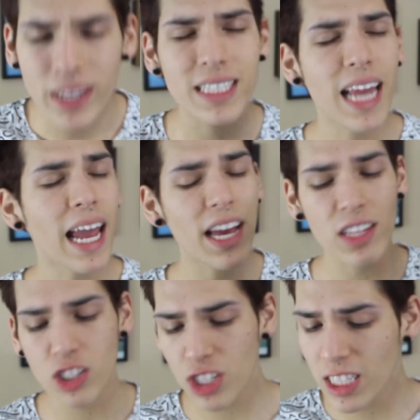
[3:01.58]
We stay in
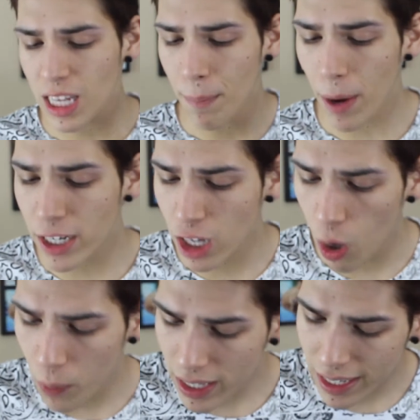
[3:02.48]
the streets and party
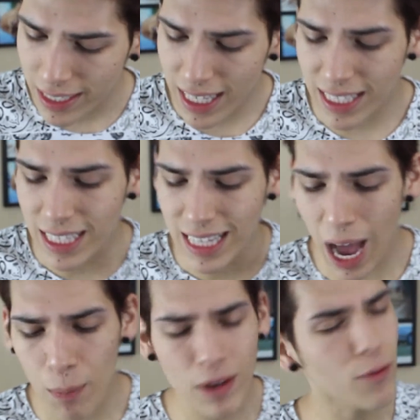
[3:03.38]
all week because this is
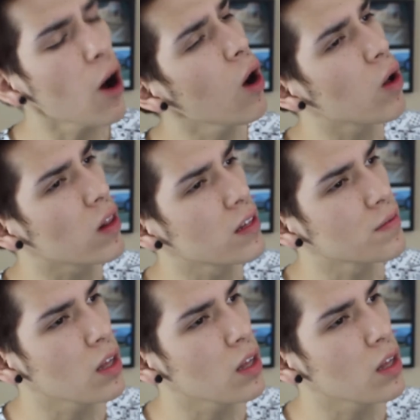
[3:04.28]
how we roll.